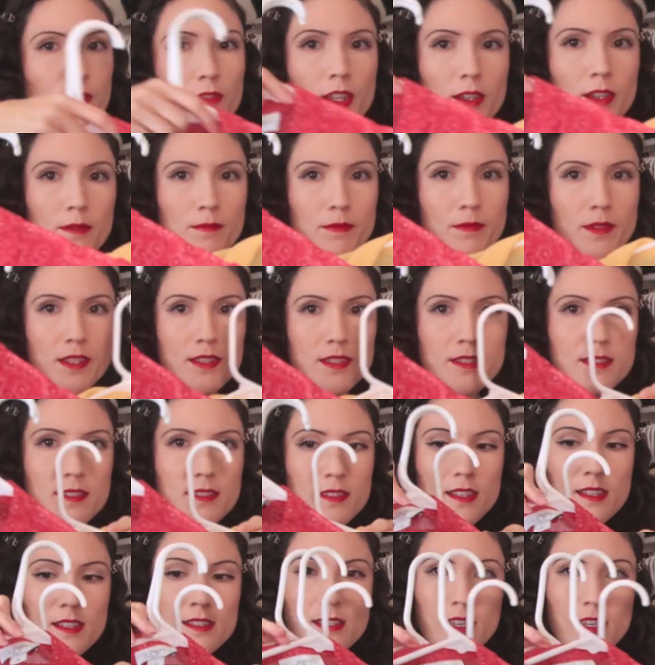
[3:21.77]
of like
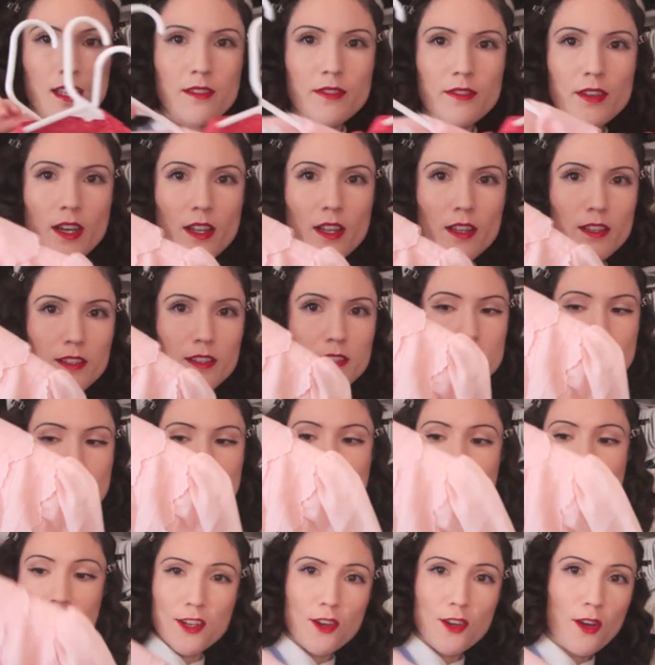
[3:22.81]
these kind of colors that
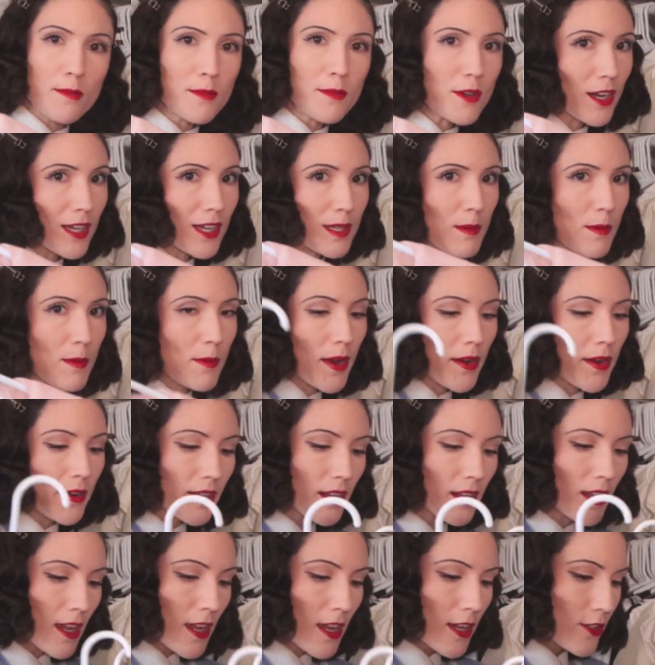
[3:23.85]
I know I'm not going to be
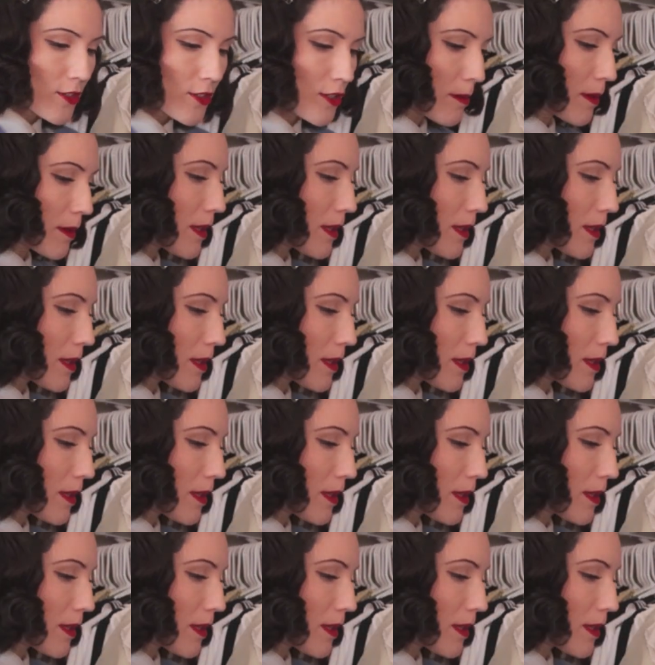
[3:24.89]
wearing, so